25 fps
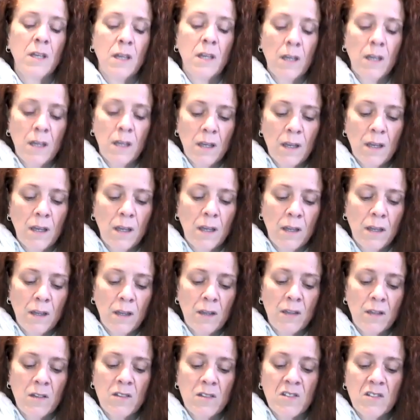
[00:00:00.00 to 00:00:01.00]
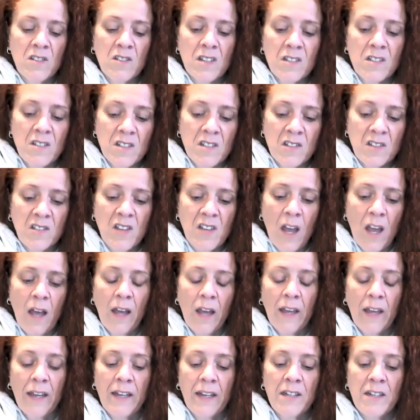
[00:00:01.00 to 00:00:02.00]
It is
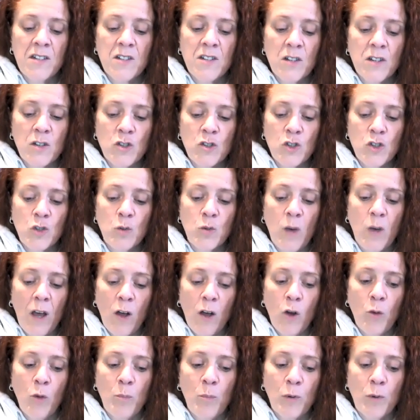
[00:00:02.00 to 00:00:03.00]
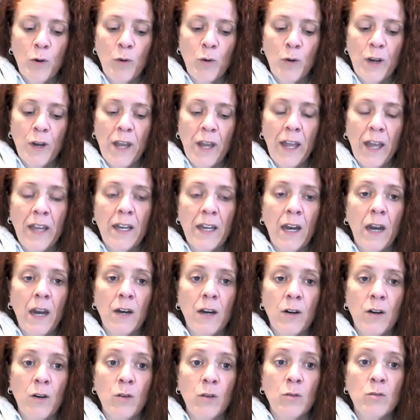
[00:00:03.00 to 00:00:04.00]
designed to help create
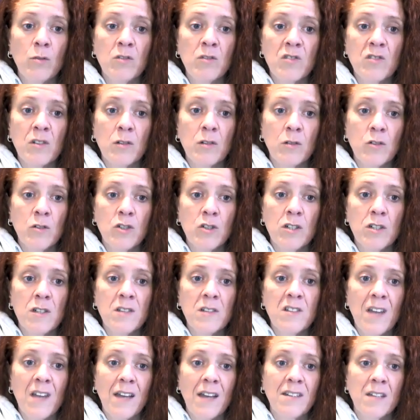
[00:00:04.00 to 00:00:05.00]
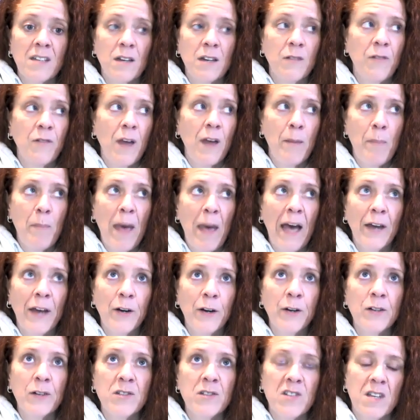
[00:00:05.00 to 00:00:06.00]
new solutions, identify
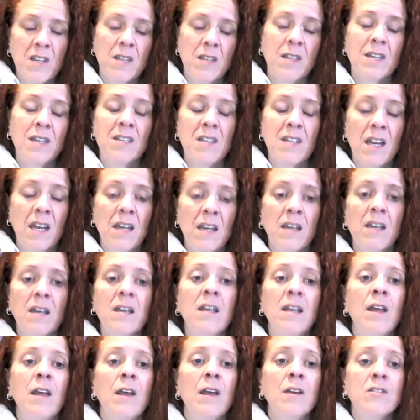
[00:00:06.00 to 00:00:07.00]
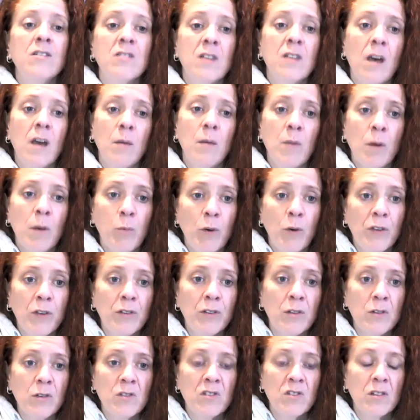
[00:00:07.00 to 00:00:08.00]
patterns in the data to come up with
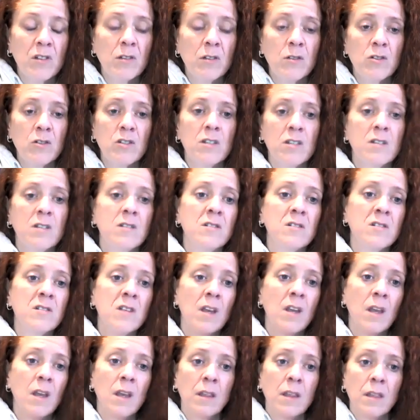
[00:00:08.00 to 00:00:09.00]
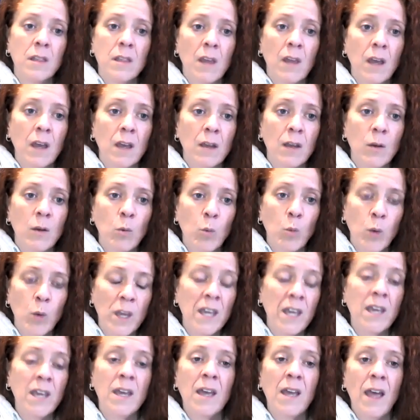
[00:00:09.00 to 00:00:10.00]
new solutions that
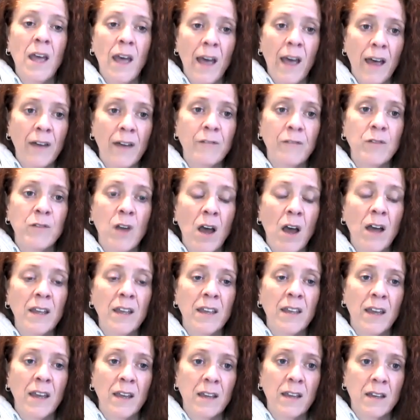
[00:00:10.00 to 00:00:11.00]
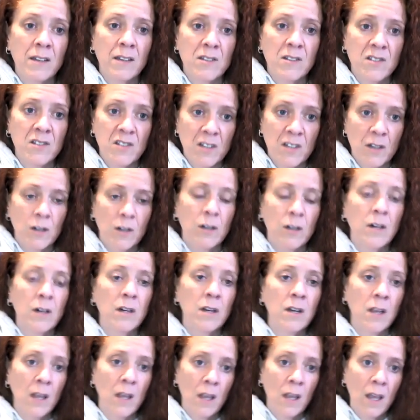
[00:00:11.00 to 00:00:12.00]
we have not yet considered.
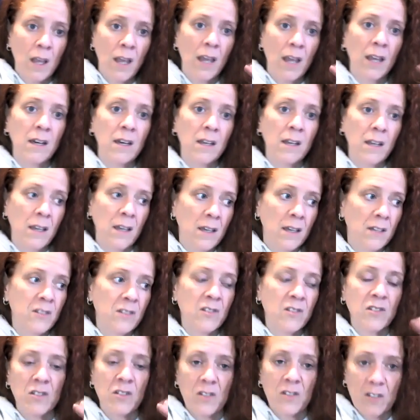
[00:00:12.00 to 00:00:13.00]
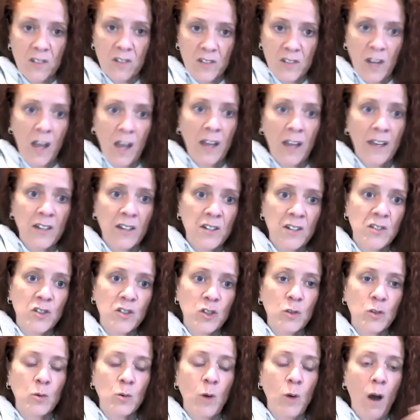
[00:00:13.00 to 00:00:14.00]
And it's designed
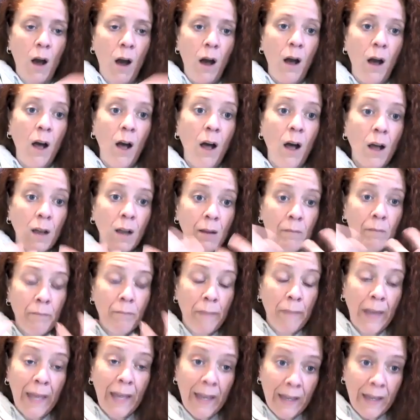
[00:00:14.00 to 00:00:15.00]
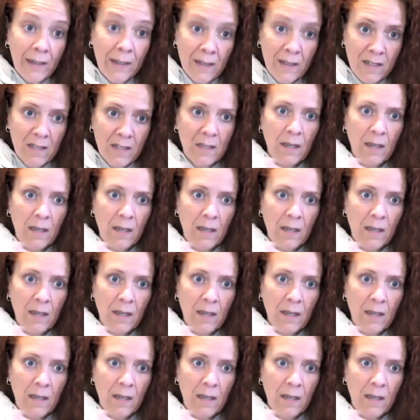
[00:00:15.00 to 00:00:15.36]
to augment